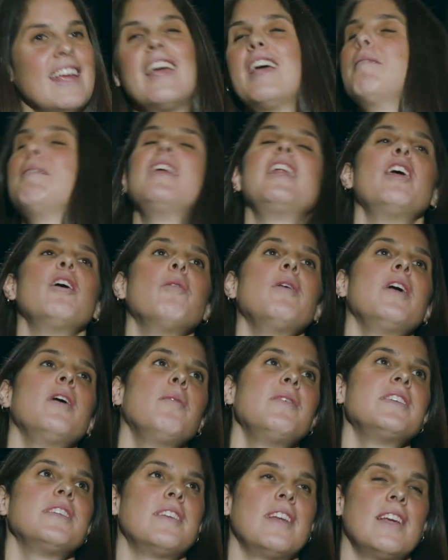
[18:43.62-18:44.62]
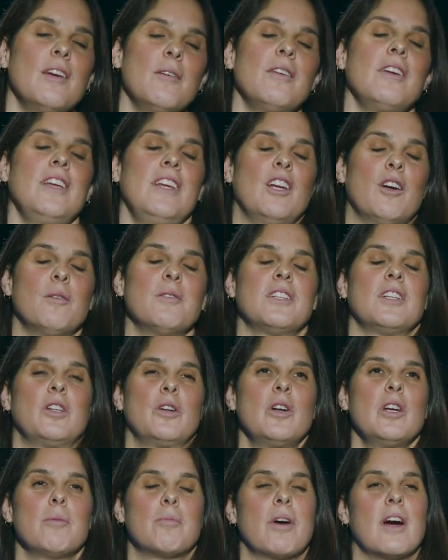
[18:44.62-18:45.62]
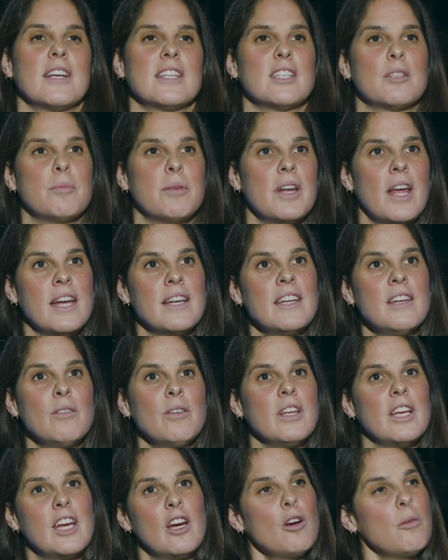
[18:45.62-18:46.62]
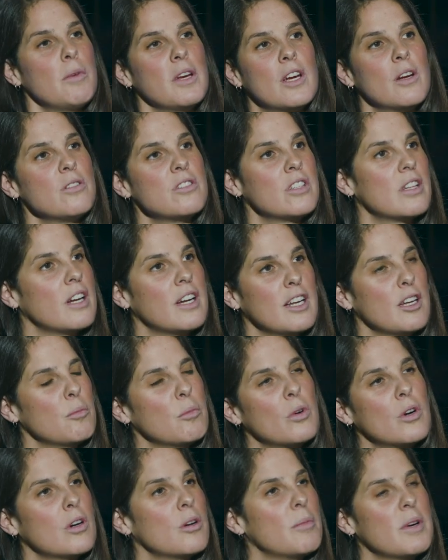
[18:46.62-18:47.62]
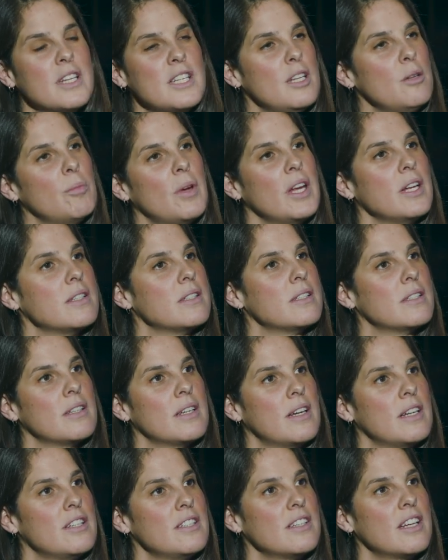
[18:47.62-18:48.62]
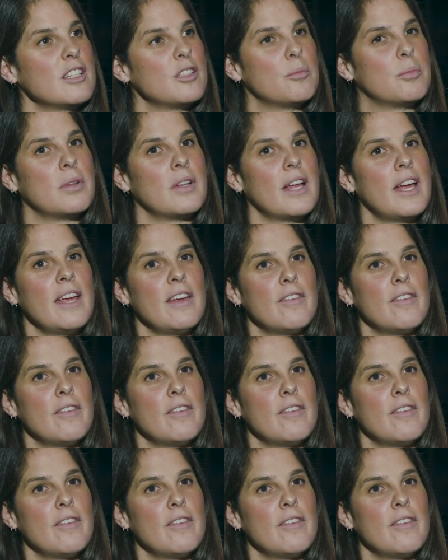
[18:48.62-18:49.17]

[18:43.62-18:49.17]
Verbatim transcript: I mean, it was a learning process, but I didn't really care what my coach thought anymore or my teammates. I just got to play